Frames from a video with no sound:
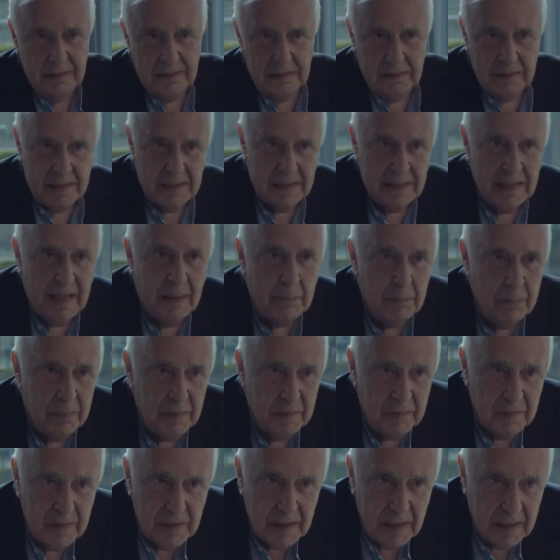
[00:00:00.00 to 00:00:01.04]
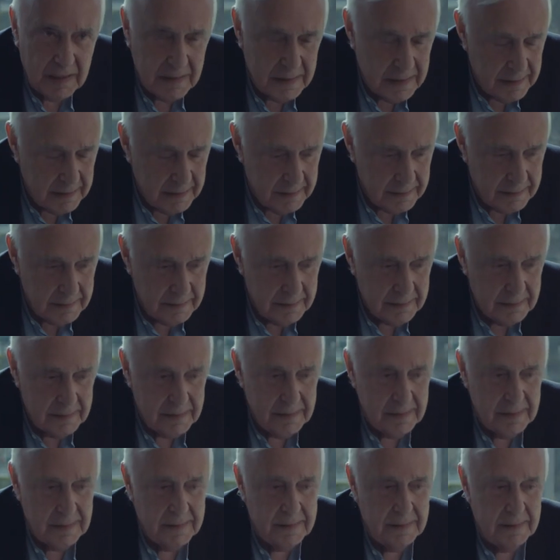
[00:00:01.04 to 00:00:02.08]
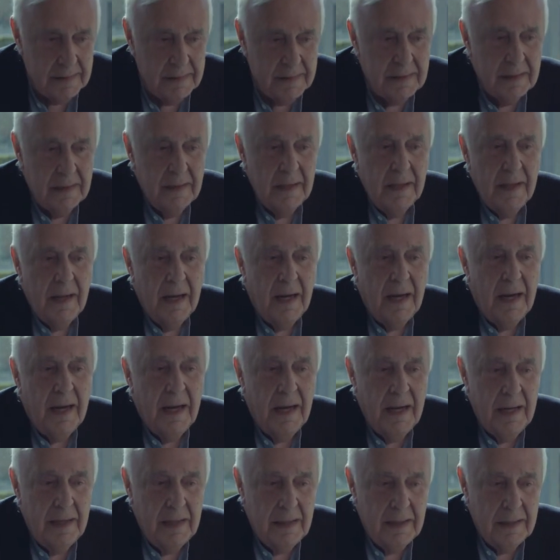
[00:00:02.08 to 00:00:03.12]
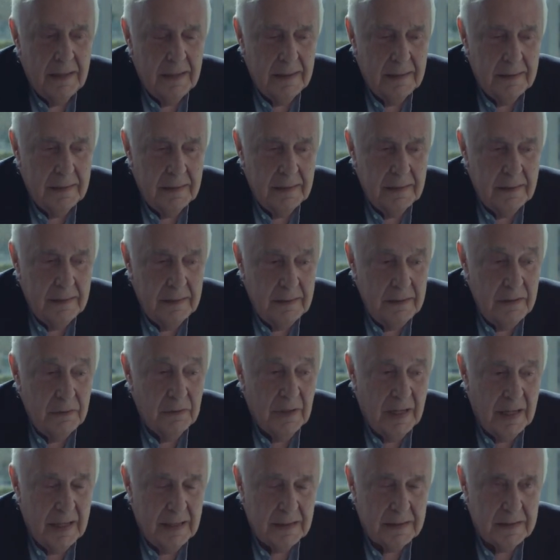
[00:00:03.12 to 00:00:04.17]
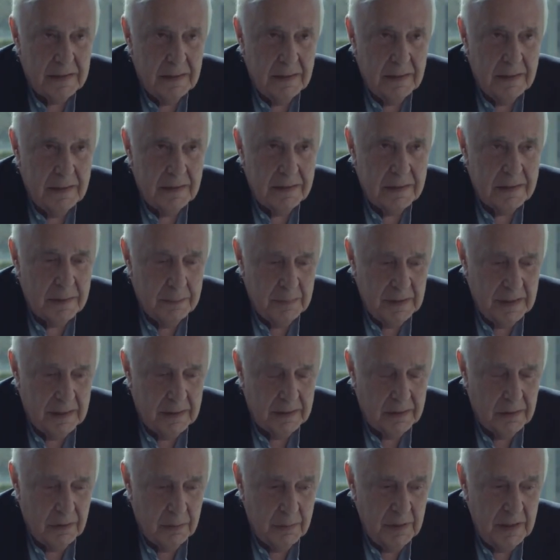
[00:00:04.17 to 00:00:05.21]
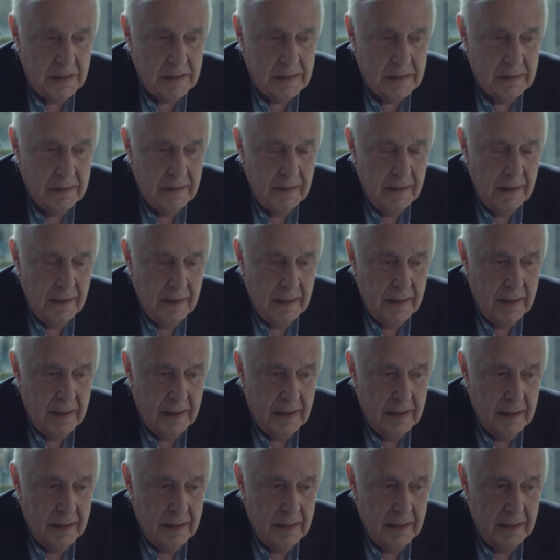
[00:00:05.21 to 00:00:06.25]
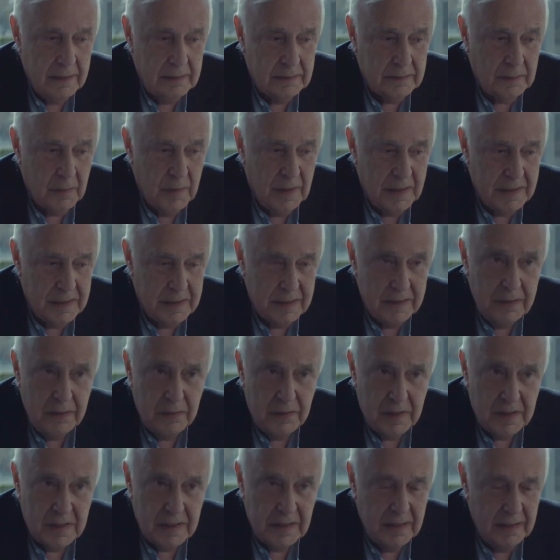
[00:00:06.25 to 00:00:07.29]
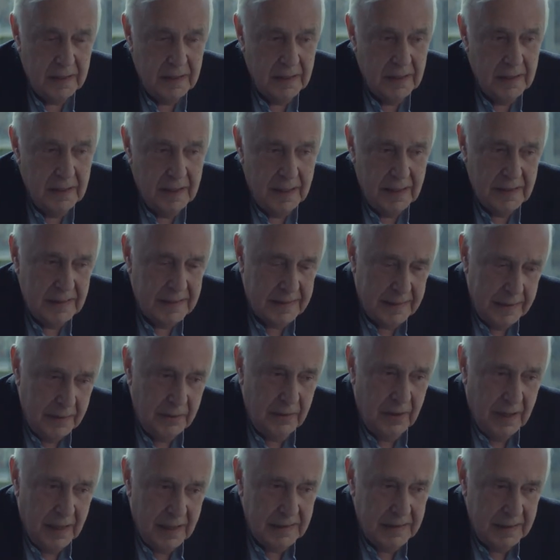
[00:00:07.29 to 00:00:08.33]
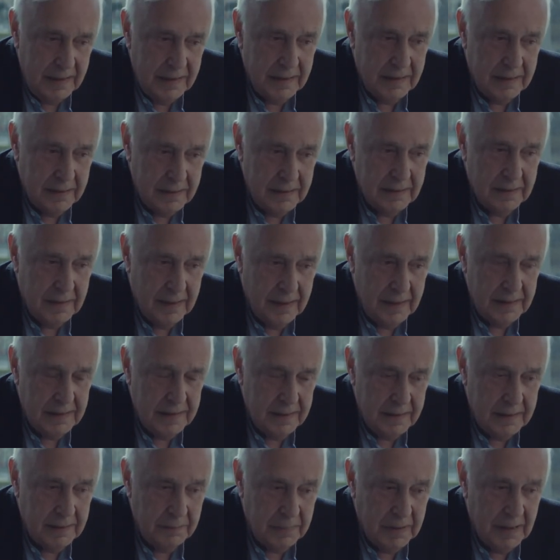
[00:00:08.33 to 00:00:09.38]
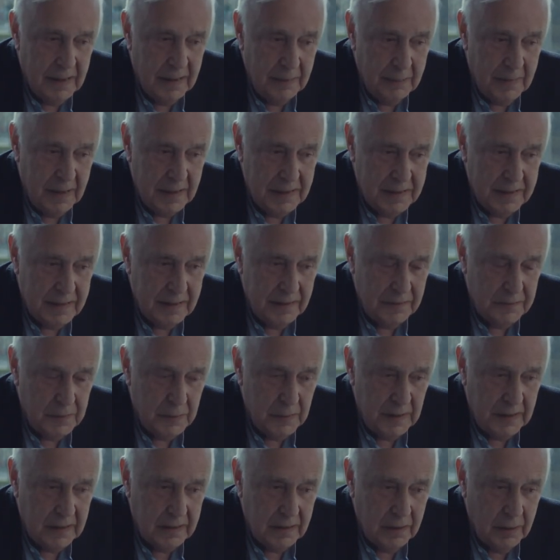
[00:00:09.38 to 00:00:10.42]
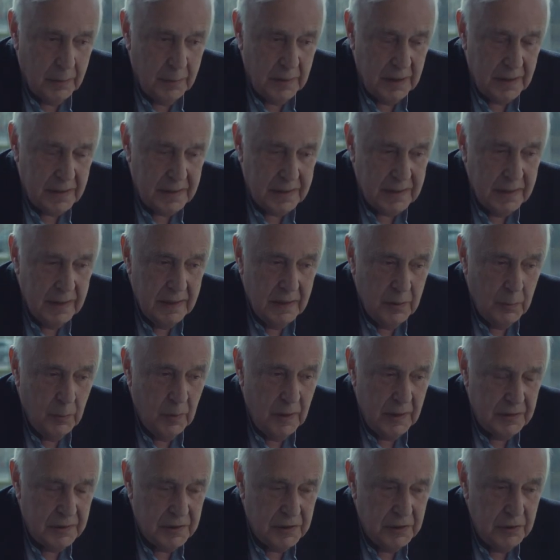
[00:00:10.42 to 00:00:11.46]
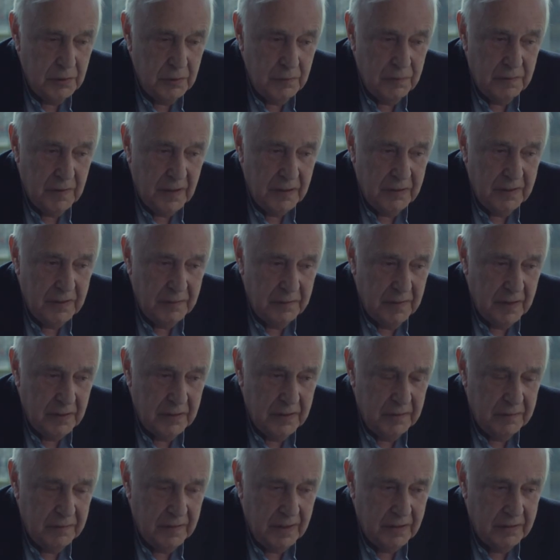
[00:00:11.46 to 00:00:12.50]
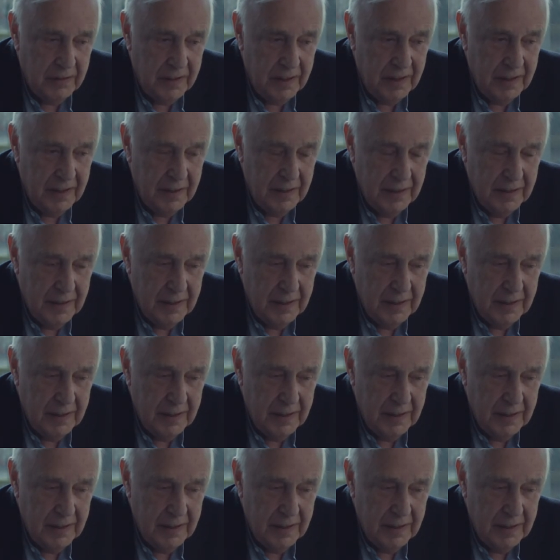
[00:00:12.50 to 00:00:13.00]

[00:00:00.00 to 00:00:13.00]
slump of the 1930s, I knew I had to learn some economics, and quite seriously. And so I did apply myself to economics with two very, very, very